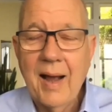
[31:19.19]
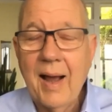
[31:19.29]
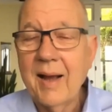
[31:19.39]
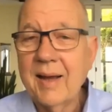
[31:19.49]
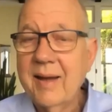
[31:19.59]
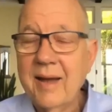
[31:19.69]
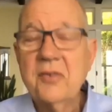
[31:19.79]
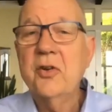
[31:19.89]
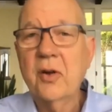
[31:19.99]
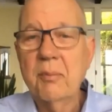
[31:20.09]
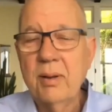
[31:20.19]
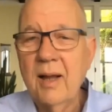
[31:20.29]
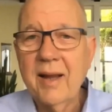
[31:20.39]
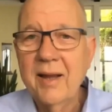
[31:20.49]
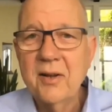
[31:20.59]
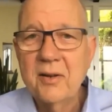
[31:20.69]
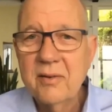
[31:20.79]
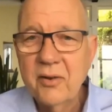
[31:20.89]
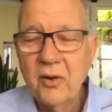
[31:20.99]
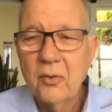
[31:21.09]
I guess you could plug in,
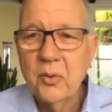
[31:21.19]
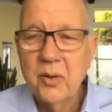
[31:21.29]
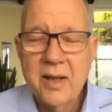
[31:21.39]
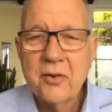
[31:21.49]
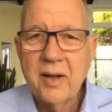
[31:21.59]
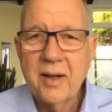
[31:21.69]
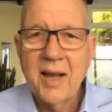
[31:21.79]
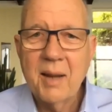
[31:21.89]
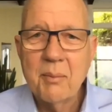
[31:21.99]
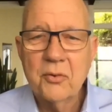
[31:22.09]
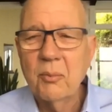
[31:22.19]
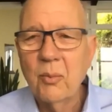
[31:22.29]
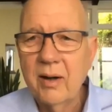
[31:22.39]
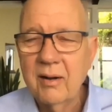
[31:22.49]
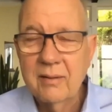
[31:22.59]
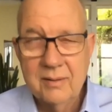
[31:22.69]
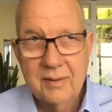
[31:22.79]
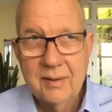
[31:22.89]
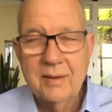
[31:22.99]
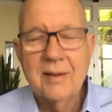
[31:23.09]
to an Ethernet cable somewhere,
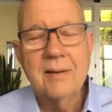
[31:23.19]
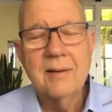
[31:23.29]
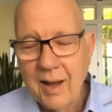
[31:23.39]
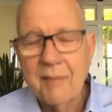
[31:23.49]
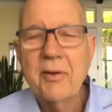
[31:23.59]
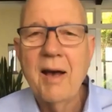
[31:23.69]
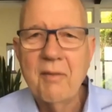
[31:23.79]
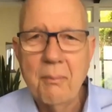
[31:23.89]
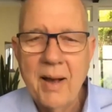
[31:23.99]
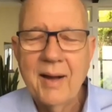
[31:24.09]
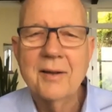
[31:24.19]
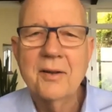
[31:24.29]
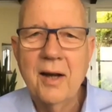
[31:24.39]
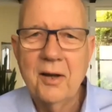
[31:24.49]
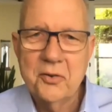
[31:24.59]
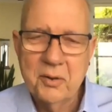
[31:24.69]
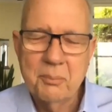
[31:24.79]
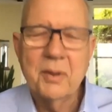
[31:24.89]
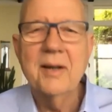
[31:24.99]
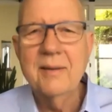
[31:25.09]
not if you have a Macintosh,
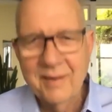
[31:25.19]
but,